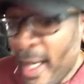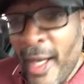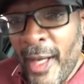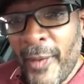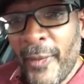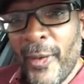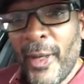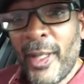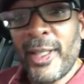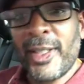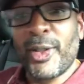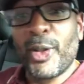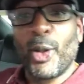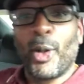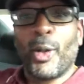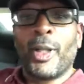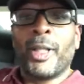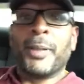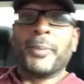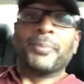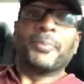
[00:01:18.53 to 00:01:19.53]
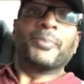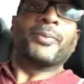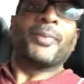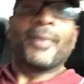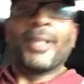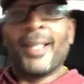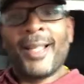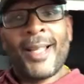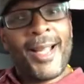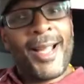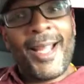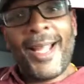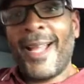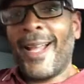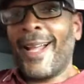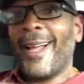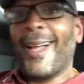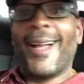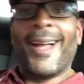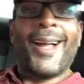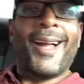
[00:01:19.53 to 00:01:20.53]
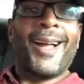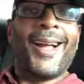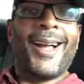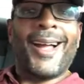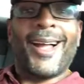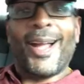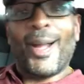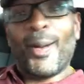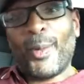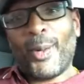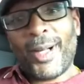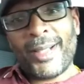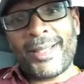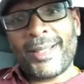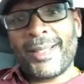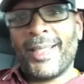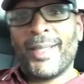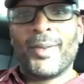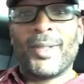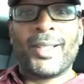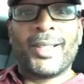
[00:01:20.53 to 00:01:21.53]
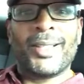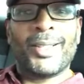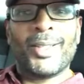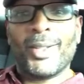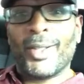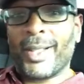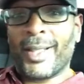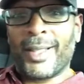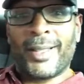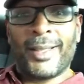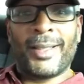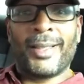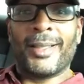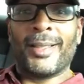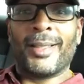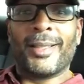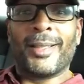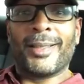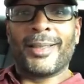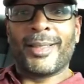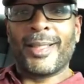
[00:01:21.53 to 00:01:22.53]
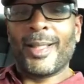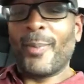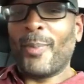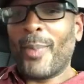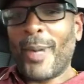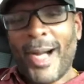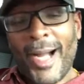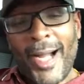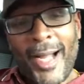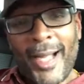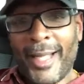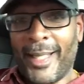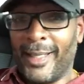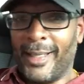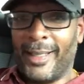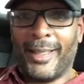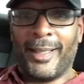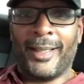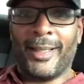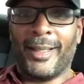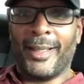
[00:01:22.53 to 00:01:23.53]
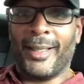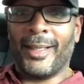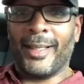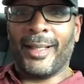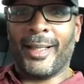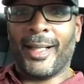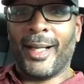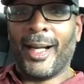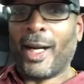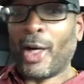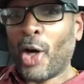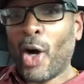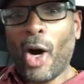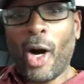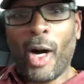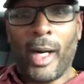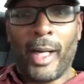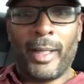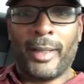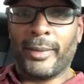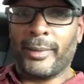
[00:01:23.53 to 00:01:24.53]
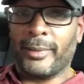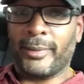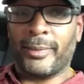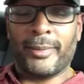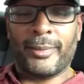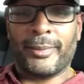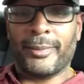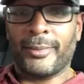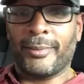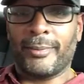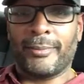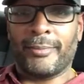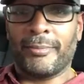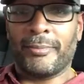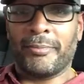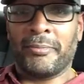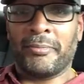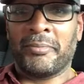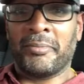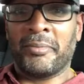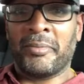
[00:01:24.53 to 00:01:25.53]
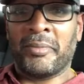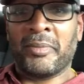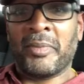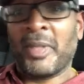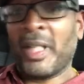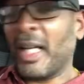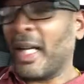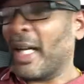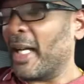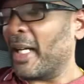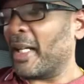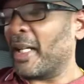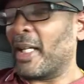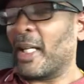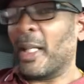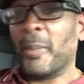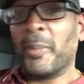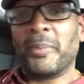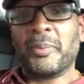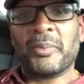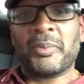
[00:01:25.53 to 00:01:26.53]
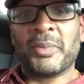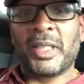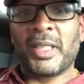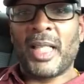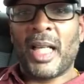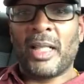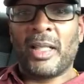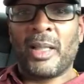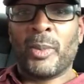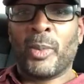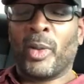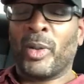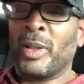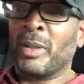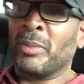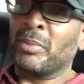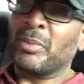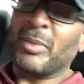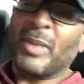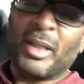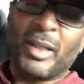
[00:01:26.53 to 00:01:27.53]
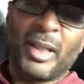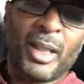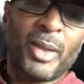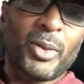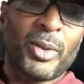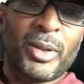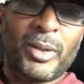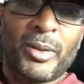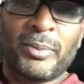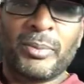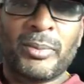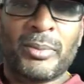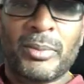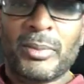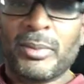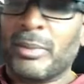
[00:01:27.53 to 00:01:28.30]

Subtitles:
funny story. I wasn't even looking to buy a car. I got up Saturday morning, I think it was in